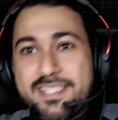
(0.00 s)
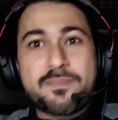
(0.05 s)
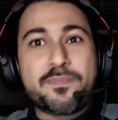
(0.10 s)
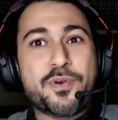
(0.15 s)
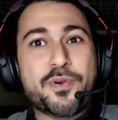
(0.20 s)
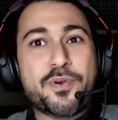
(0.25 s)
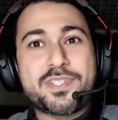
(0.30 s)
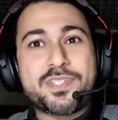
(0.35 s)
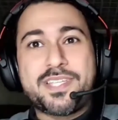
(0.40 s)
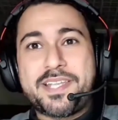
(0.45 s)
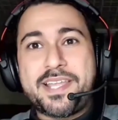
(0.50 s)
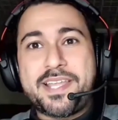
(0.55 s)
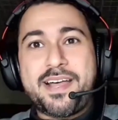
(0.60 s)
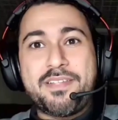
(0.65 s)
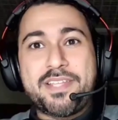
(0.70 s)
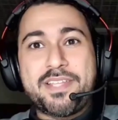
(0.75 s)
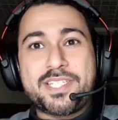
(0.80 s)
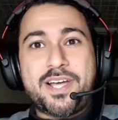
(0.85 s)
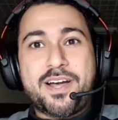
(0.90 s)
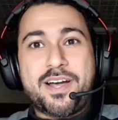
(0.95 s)

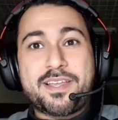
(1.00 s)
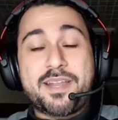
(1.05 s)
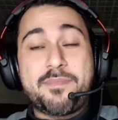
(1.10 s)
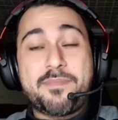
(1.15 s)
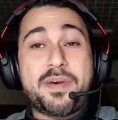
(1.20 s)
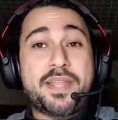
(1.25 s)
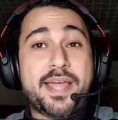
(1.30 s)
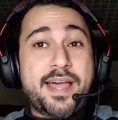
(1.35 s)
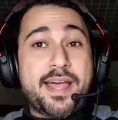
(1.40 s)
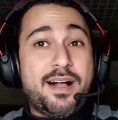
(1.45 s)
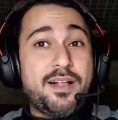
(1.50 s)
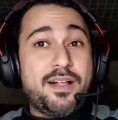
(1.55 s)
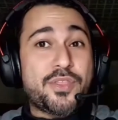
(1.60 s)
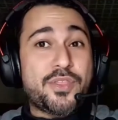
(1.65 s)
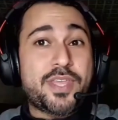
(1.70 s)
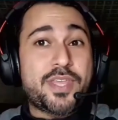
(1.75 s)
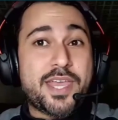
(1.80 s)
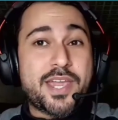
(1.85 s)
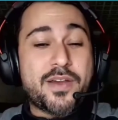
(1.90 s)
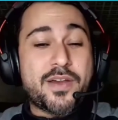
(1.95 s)
personalities talking about
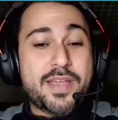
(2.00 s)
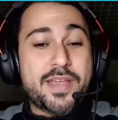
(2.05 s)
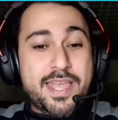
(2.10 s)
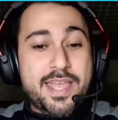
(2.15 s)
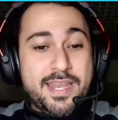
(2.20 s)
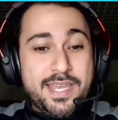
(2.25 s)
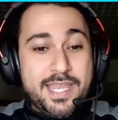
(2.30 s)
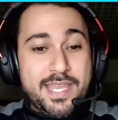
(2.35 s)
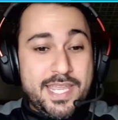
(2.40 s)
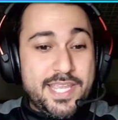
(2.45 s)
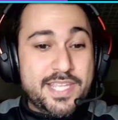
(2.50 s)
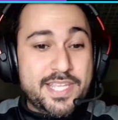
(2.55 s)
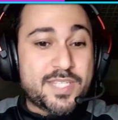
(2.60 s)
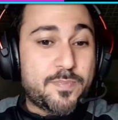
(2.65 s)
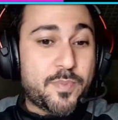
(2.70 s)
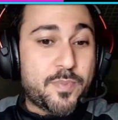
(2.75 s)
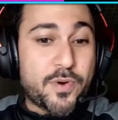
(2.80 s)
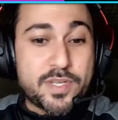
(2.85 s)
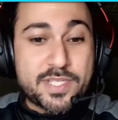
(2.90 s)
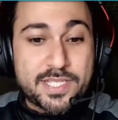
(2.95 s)
healthcare and
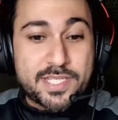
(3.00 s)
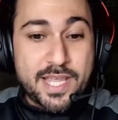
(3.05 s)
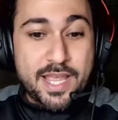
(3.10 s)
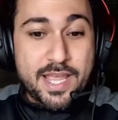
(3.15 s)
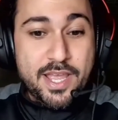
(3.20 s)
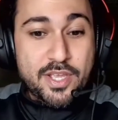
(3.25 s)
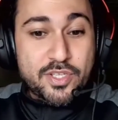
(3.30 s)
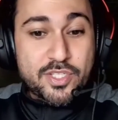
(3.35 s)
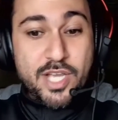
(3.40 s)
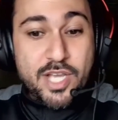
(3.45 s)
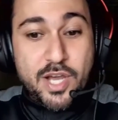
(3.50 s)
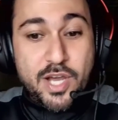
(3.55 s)
esports. So,